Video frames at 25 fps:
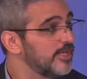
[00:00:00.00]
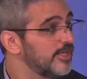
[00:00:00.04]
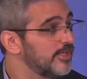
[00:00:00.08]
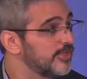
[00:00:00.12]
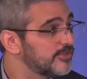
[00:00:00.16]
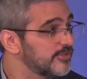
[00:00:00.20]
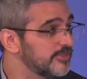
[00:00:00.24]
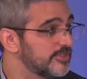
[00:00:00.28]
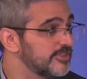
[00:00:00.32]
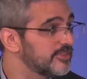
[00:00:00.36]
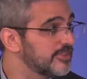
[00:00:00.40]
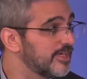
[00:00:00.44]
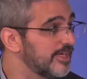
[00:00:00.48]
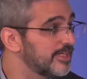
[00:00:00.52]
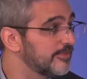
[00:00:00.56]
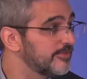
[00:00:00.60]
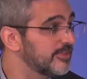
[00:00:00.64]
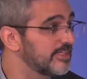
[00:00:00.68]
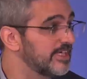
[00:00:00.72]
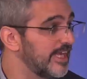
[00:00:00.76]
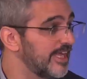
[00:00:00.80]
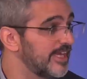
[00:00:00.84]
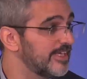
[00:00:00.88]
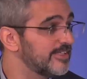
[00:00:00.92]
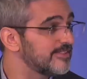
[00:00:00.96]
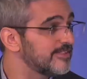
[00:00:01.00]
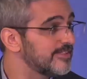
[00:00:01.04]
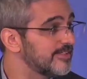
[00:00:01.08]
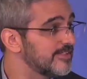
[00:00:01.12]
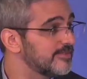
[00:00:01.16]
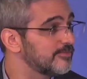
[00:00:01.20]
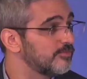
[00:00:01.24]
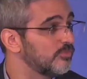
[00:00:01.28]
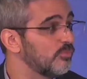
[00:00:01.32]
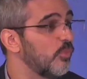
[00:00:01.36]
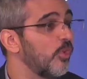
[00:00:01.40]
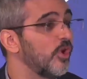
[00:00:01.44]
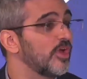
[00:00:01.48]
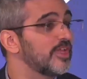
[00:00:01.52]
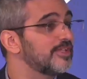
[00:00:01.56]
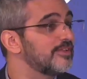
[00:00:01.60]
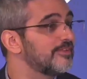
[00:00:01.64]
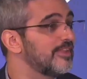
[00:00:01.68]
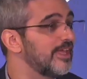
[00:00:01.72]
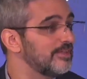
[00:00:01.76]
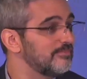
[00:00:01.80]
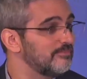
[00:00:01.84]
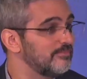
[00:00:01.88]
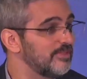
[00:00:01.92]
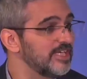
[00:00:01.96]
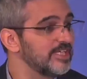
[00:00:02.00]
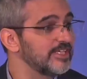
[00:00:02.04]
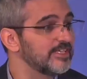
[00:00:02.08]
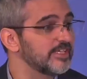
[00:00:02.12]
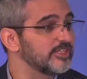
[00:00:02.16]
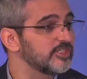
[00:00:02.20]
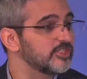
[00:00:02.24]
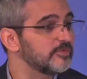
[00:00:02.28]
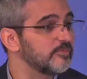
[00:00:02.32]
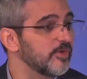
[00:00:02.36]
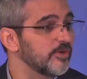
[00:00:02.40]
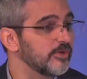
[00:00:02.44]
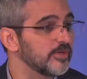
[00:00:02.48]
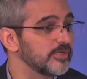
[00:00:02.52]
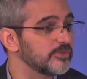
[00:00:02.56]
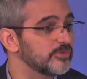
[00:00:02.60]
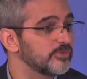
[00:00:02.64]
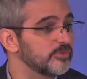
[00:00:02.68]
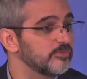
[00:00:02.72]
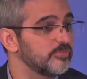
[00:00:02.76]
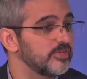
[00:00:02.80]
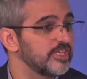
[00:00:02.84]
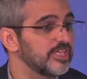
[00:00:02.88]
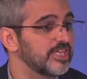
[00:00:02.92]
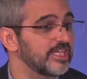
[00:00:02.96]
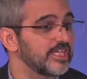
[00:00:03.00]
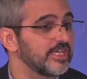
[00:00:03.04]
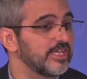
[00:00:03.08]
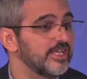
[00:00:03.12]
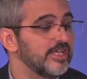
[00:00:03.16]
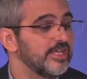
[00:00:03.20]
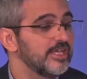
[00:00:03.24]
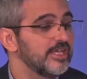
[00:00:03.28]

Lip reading: So this kind of enhances what that meeting experience would be.